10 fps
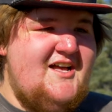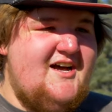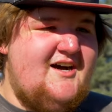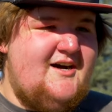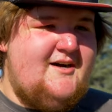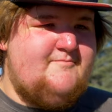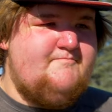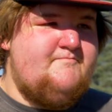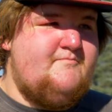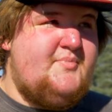
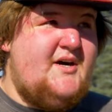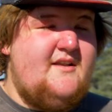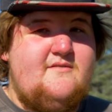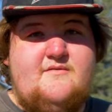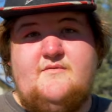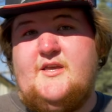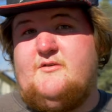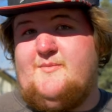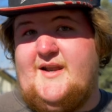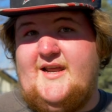Um, but thing
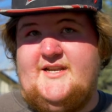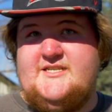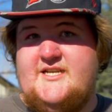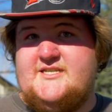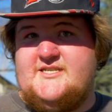with my ninety-six